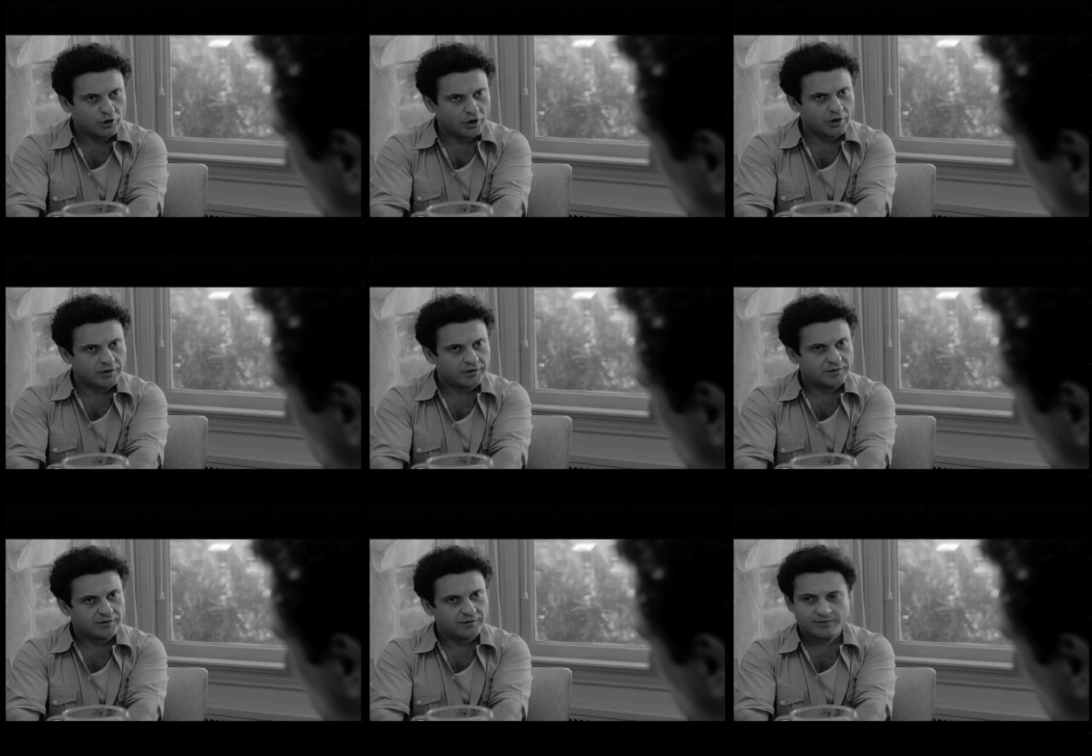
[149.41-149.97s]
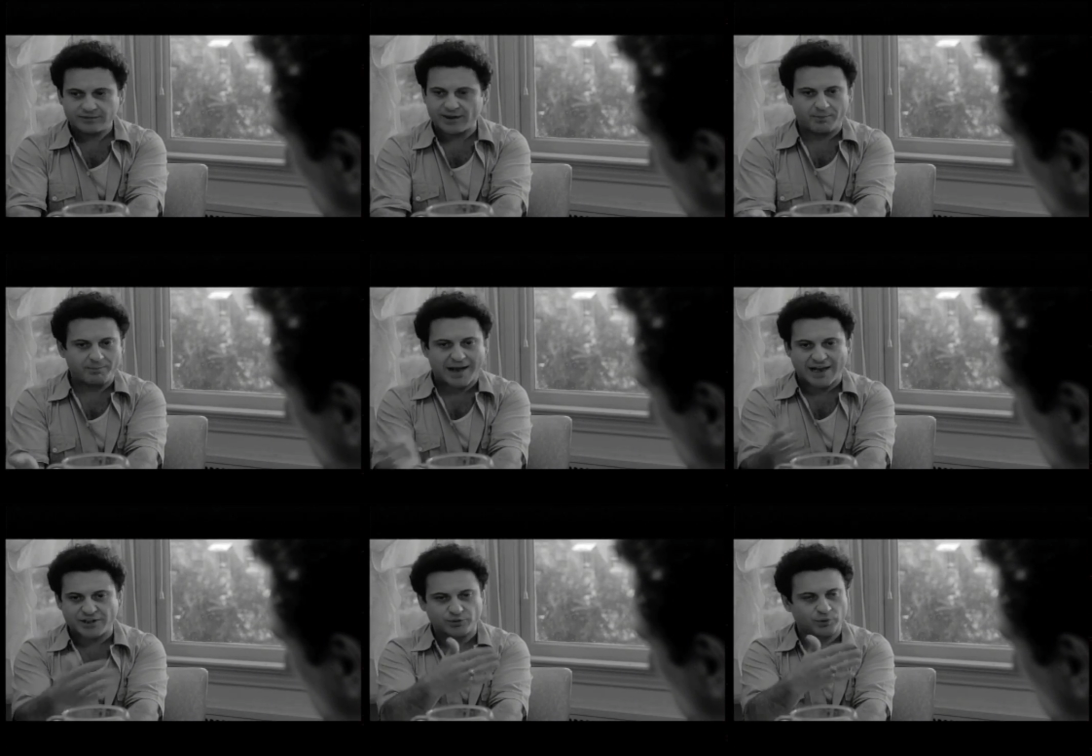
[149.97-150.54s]
Good.
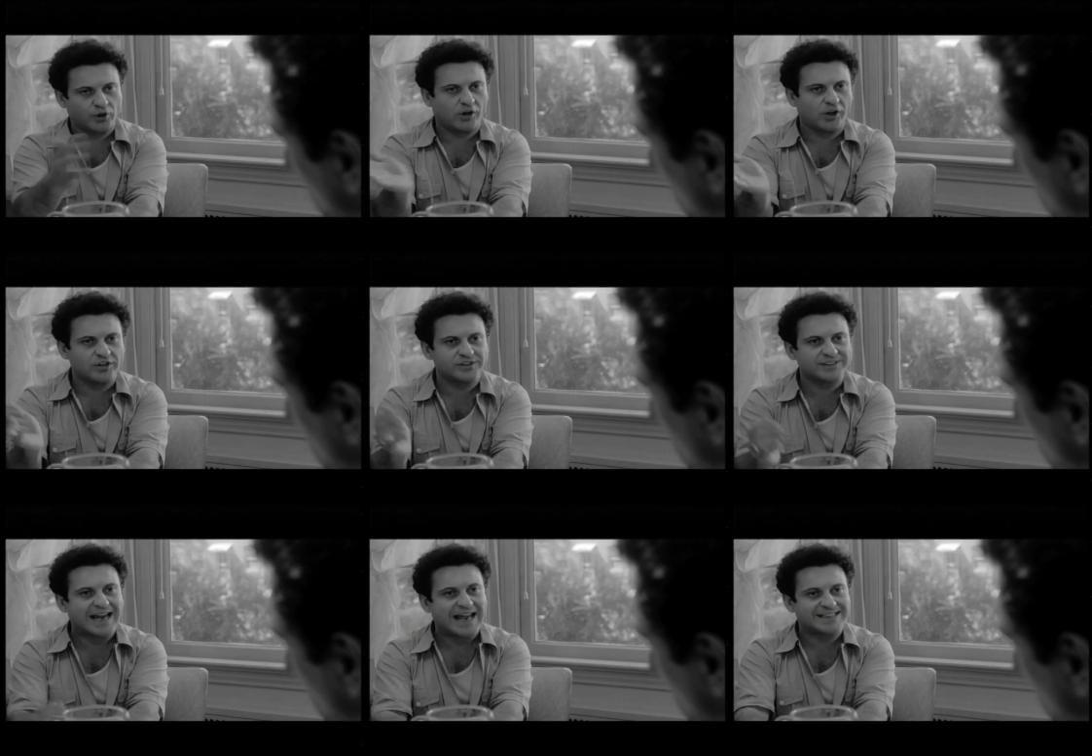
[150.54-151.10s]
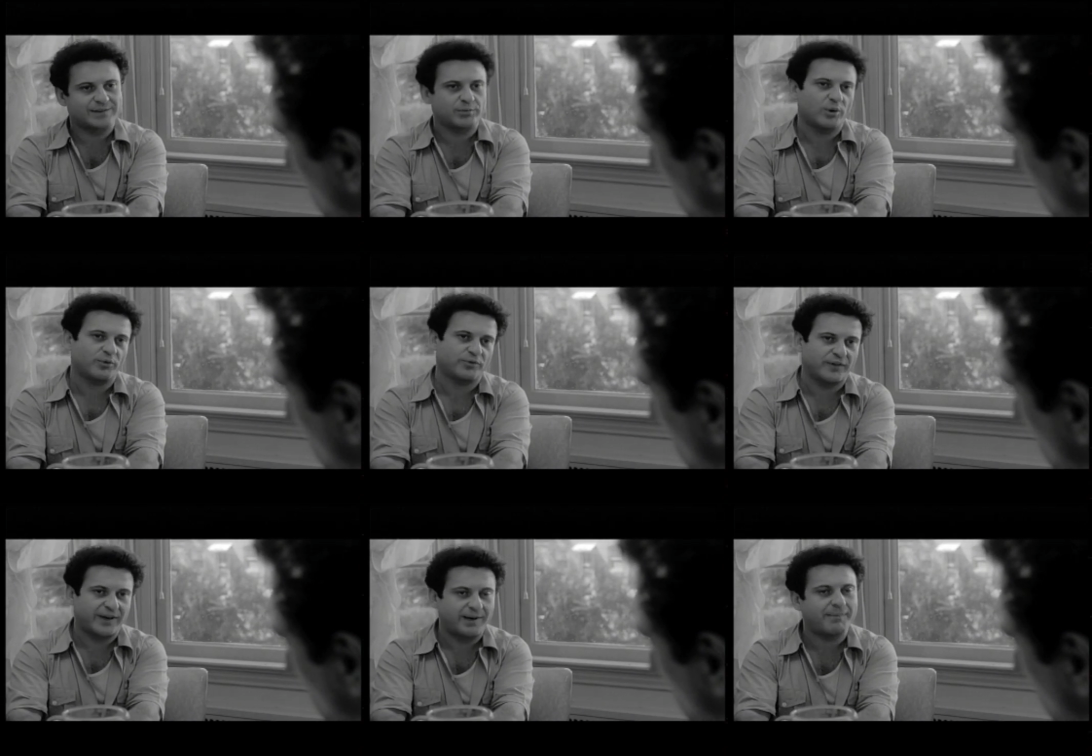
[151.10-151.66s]
They'll match with all those guys
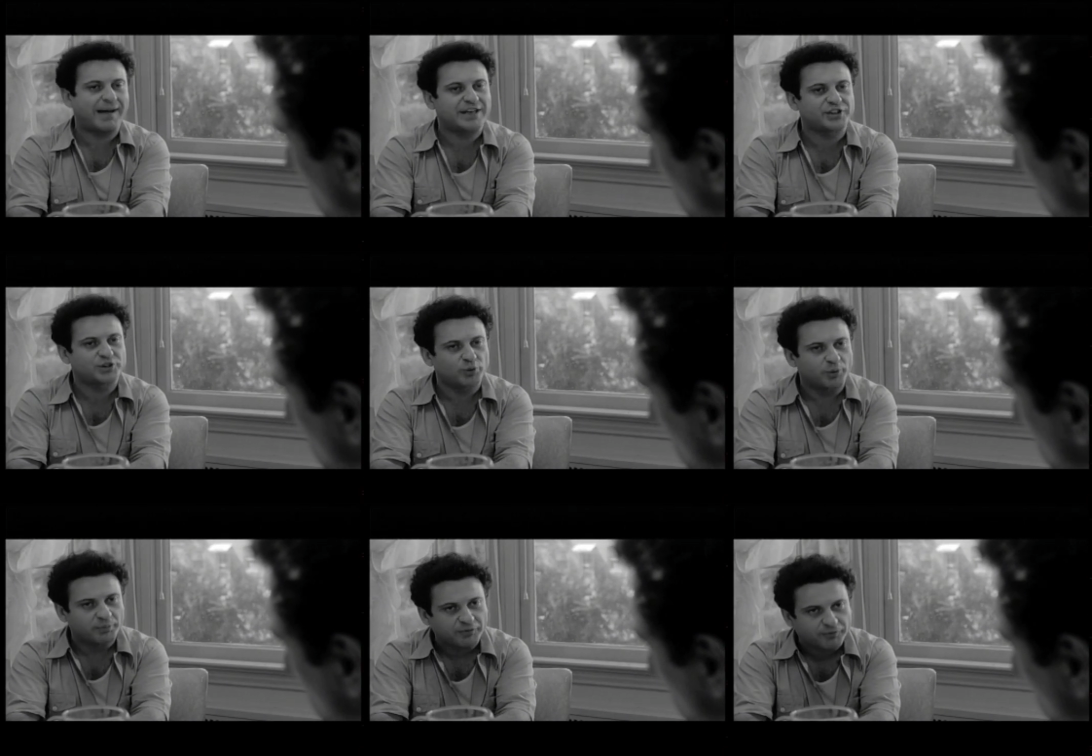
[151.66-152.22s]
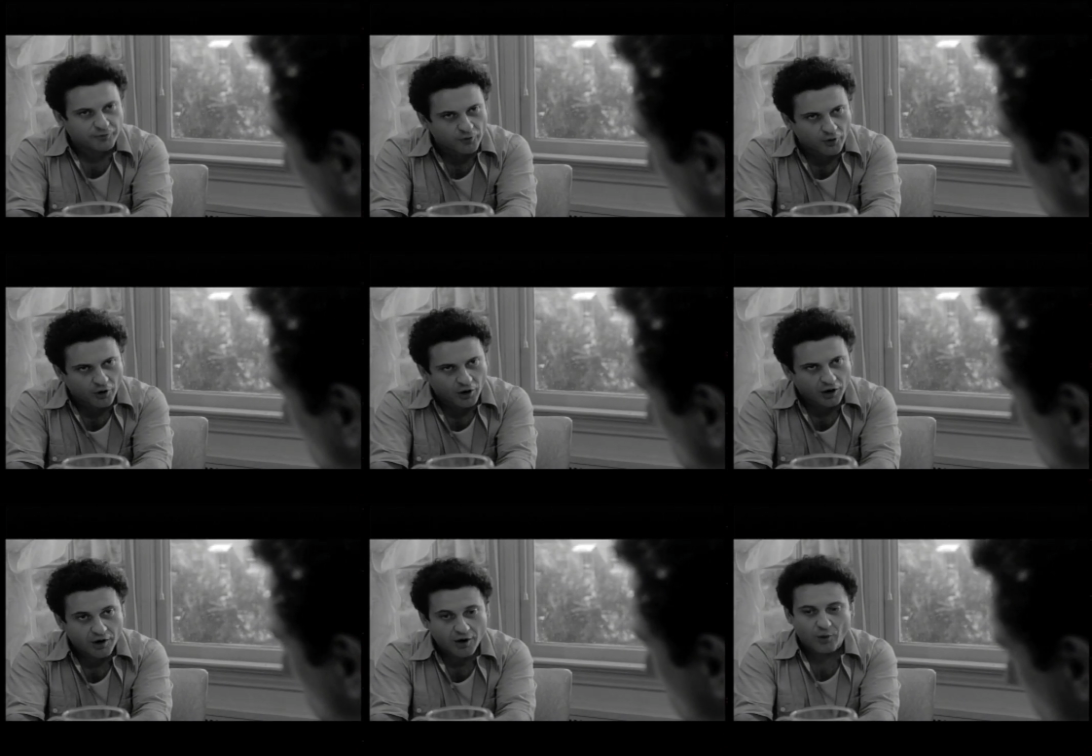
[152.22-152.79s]
that were afraid to match you with
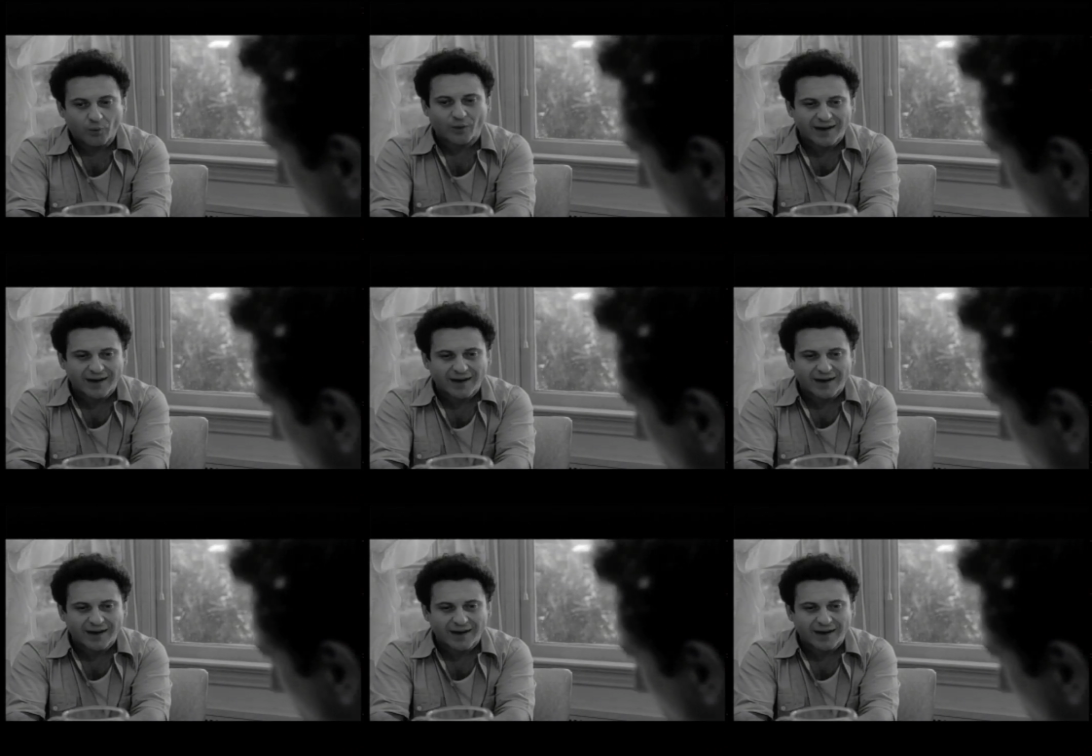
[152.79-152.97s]
before.